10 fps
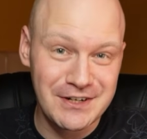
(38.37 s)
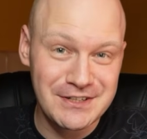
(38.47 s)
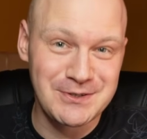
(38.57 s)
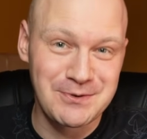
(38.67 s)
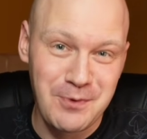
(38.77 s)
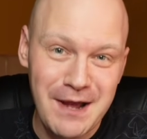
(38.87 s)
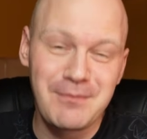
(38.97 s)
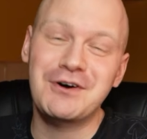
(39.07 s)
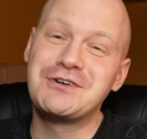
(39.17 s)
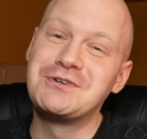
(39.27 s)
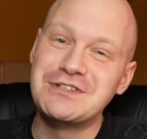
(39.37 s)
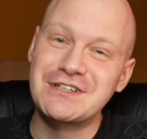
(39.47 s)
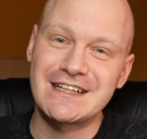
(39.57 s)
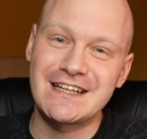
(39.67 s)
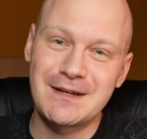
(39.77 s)
also way more
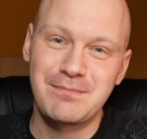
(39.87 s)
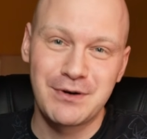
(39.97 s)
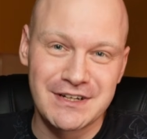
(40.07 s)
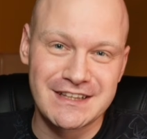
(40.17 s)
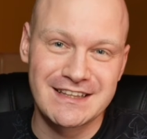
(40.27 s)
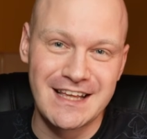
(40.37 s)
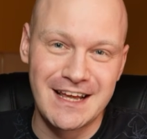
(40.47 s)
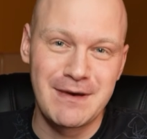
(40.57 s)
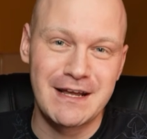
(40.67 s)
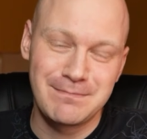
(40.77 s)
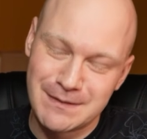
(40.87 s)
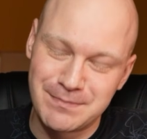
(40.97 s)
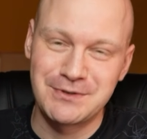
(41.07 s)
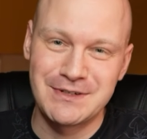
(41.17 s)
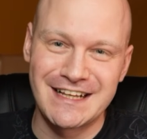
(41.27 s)
crucial and important than many
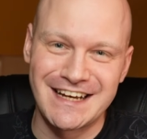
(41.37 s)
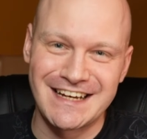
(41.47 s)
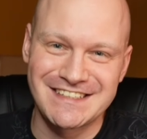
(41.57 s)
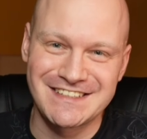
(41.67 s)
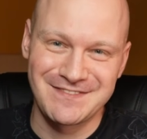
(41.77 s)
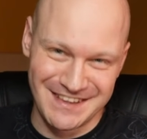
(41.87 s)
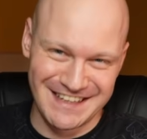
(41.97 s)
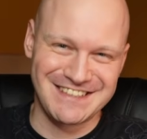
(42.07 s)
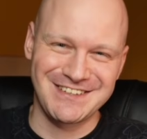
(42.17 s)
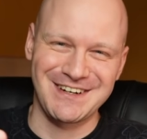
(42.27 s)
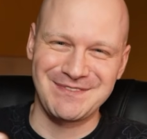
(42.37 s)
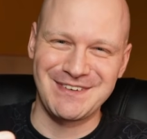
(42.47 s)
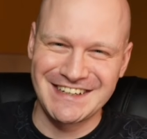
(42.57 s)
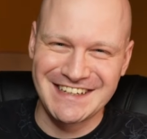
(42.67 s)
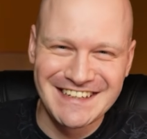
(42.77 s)
people realize. Let's talk
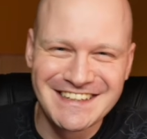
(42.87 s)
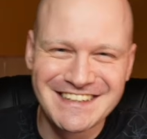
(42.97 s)
about it.